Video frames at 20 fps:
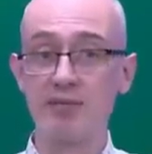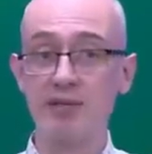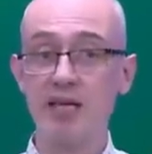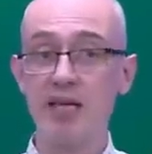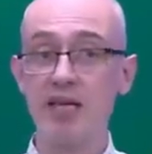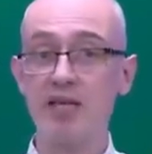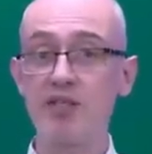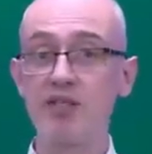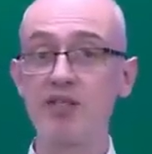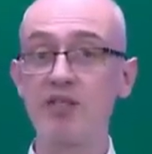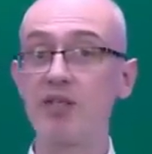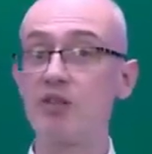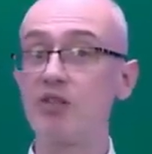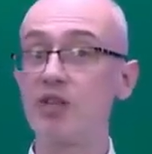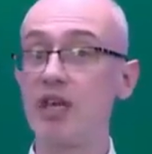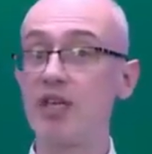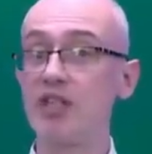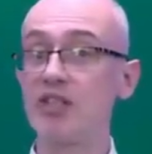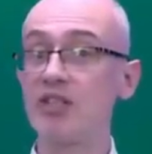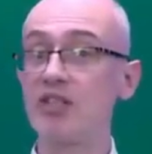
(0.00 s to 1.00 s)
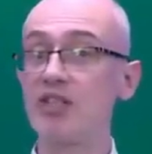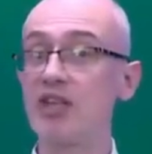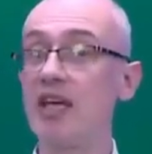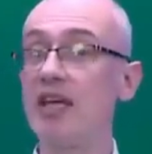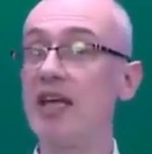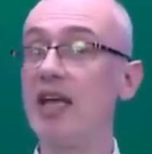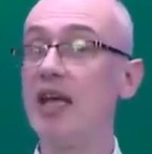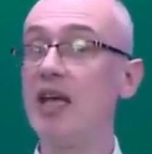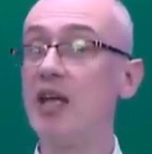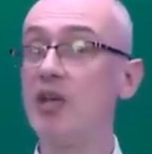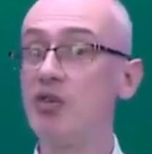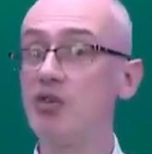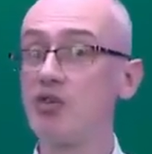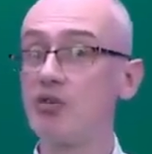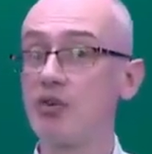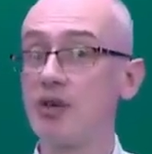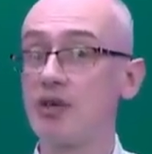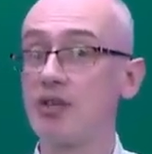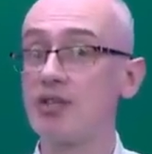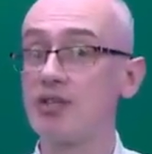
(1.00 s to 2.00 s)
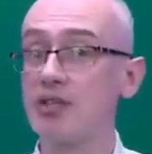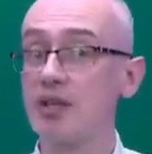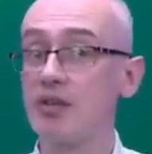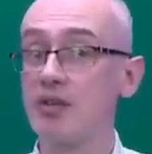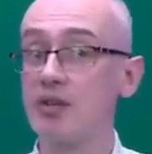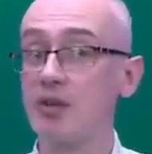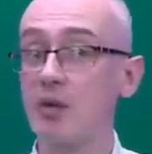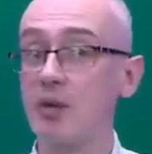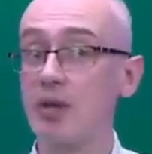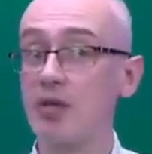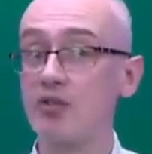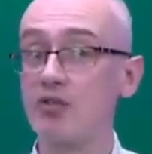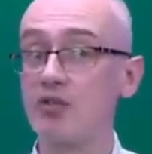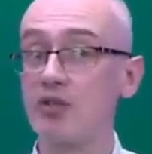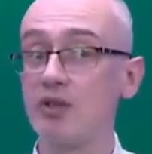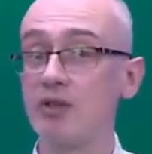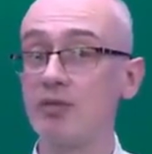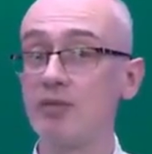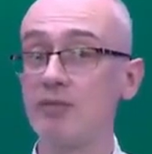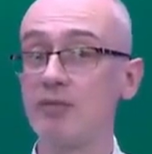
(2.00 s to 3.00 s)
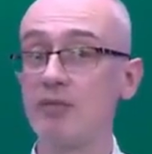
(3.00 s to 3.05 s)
It suggests an interest in the question.